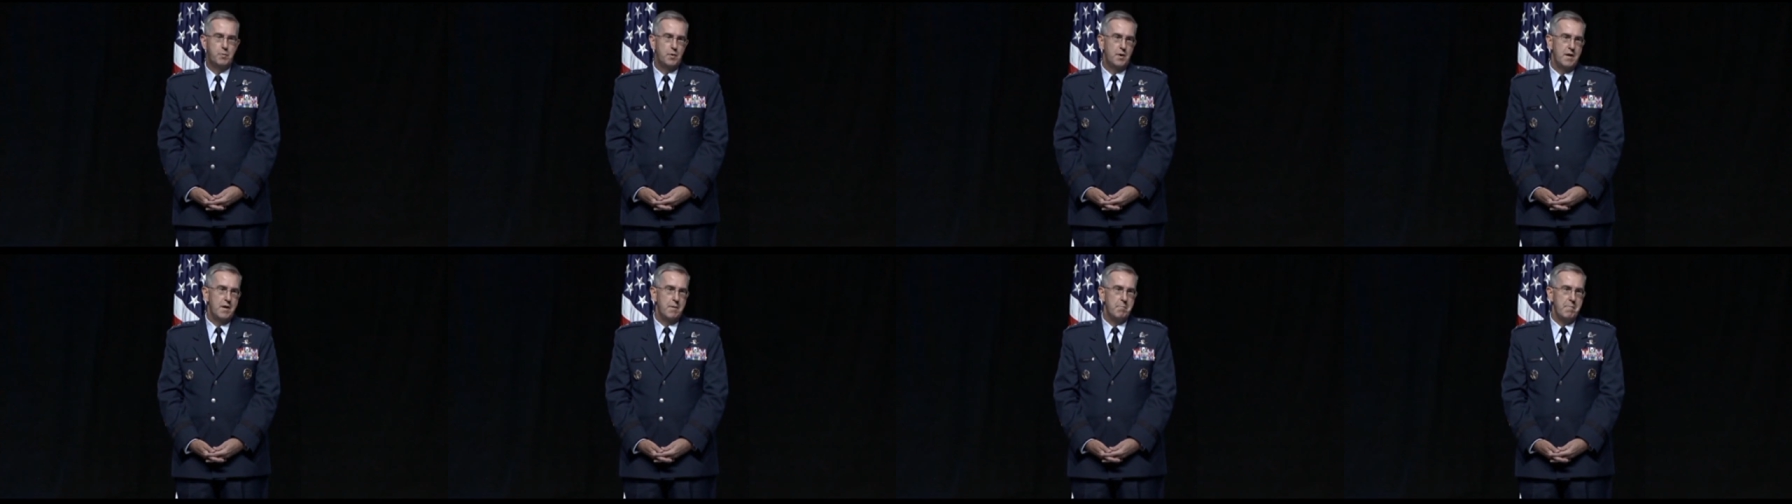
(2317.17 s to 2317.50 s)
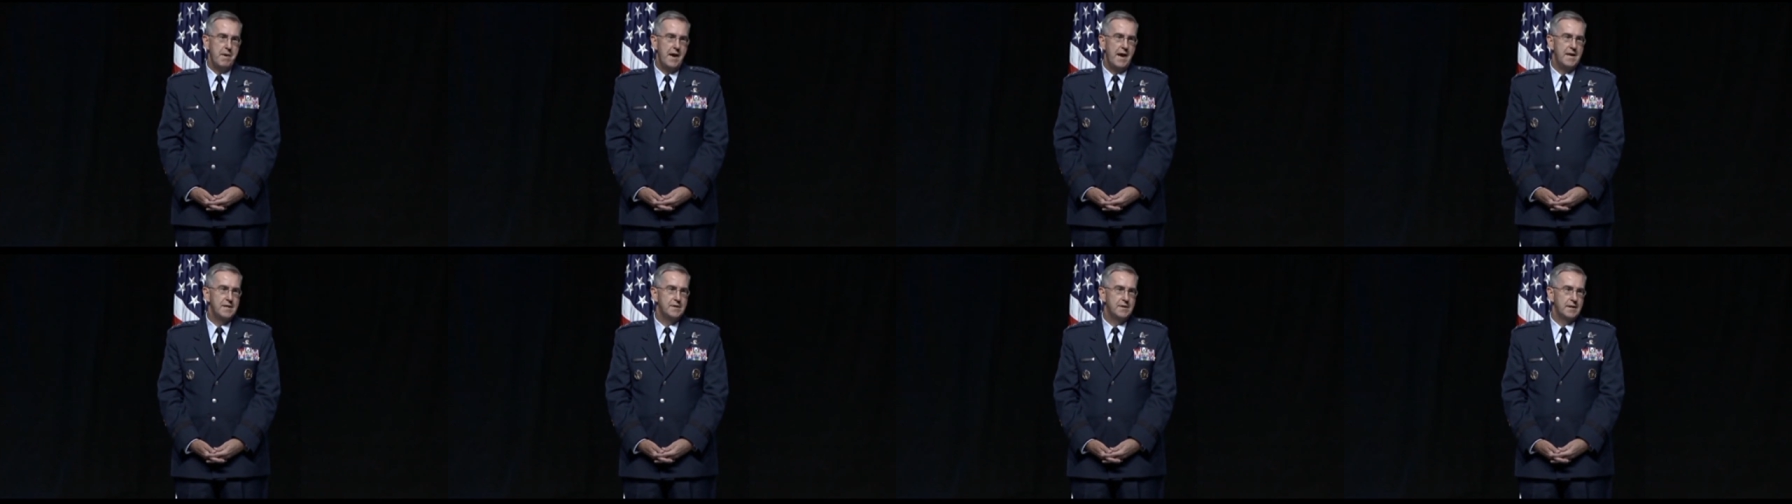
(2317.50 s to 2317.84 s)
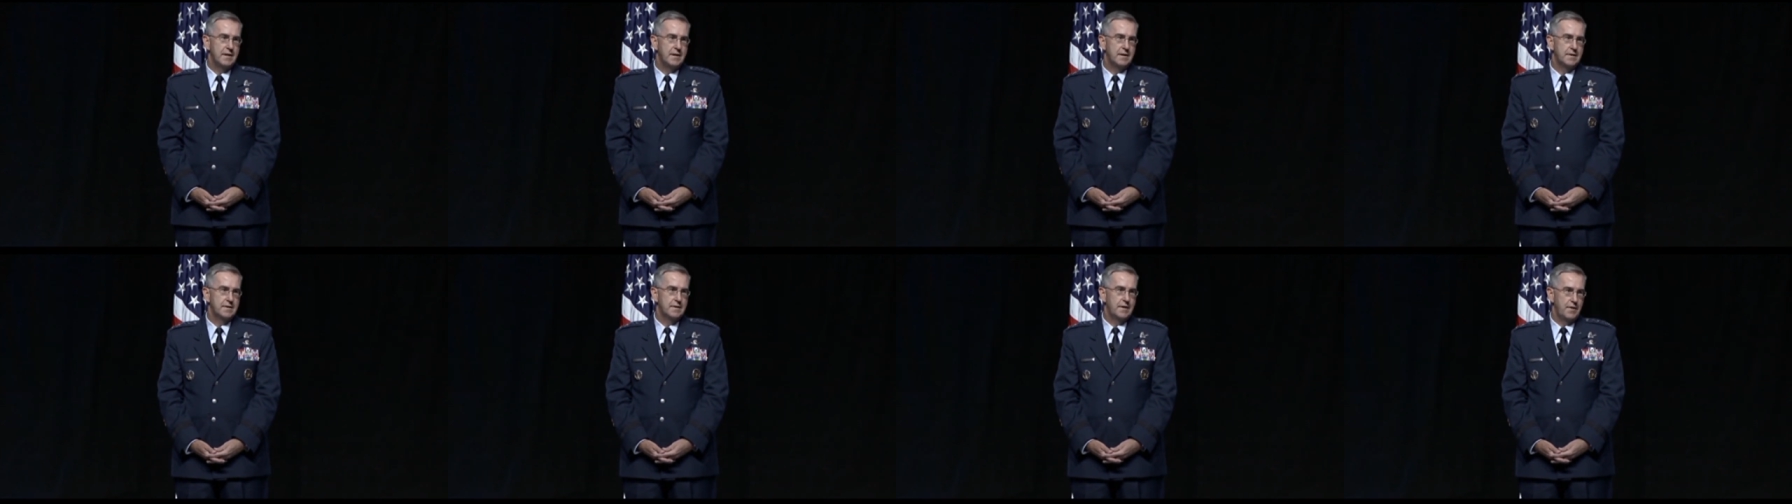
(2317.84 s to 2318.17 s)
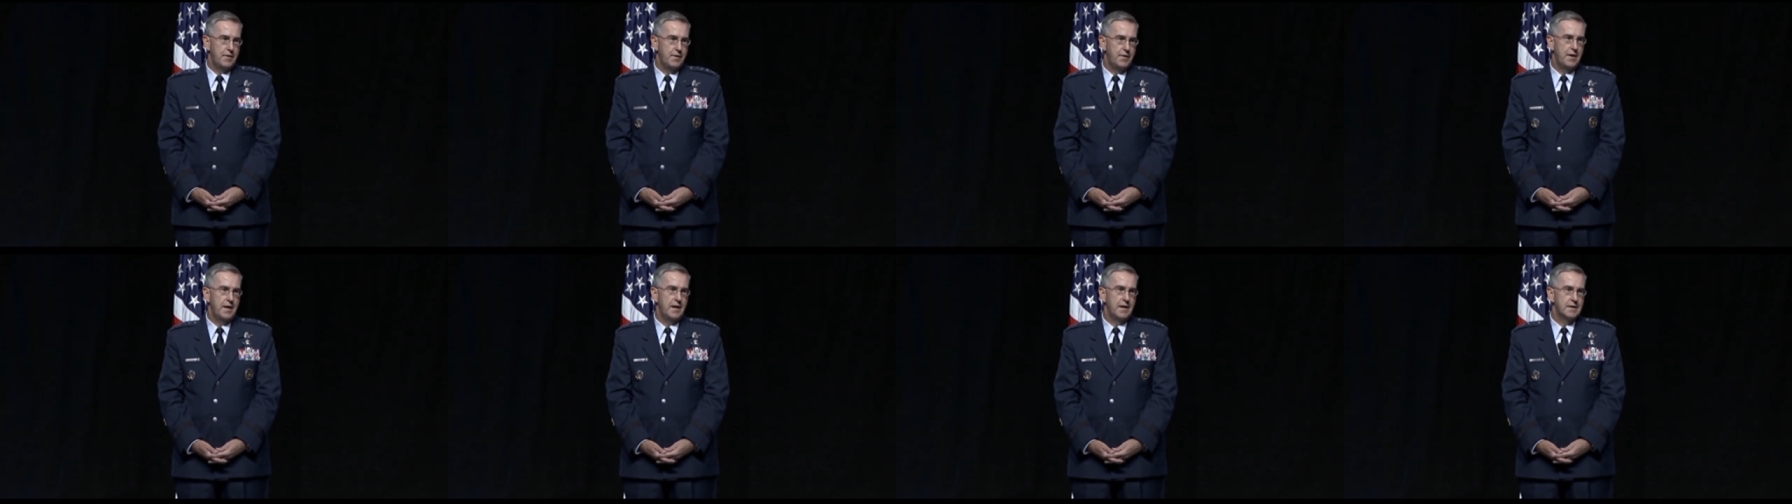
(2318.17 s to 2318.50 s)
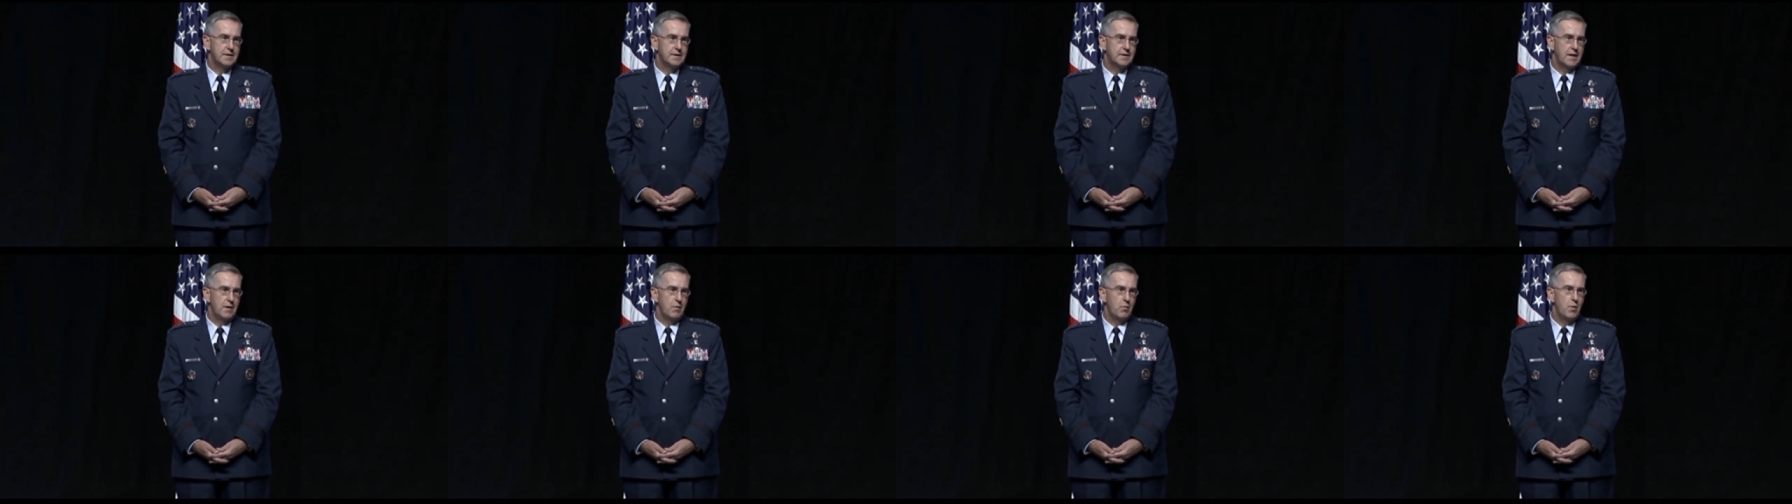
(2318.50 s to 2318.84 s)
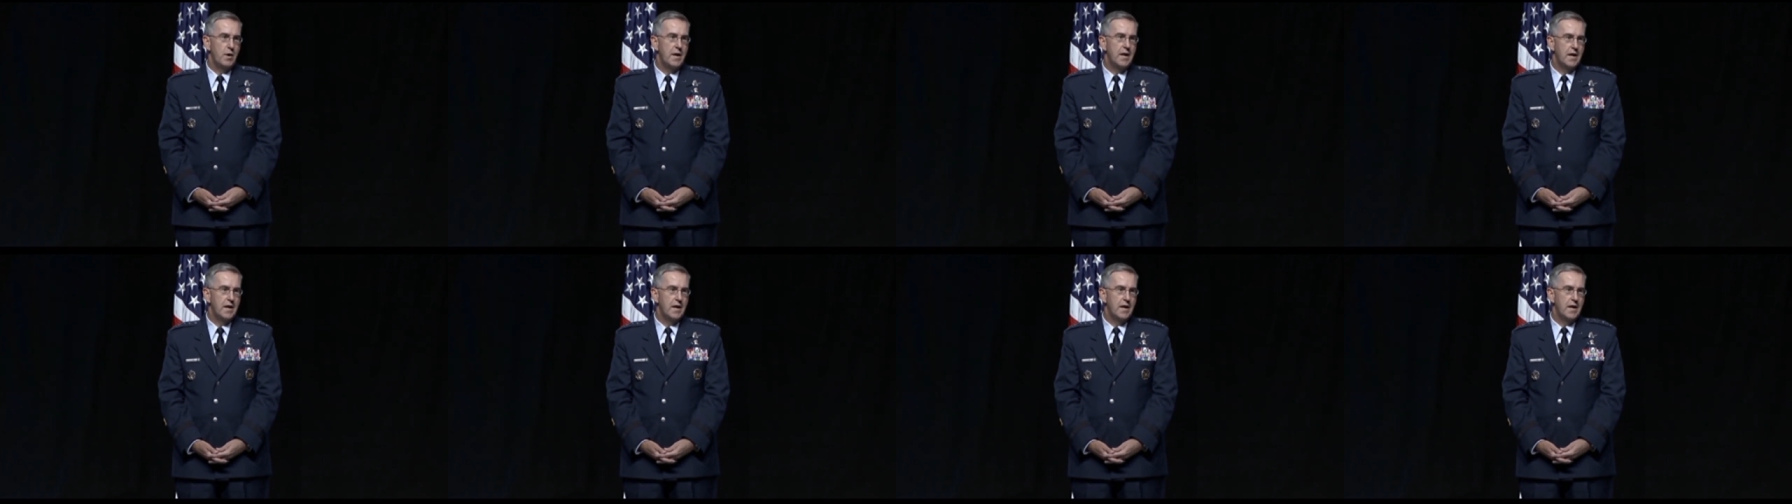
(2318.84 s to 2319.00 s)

It's pretty amazing the things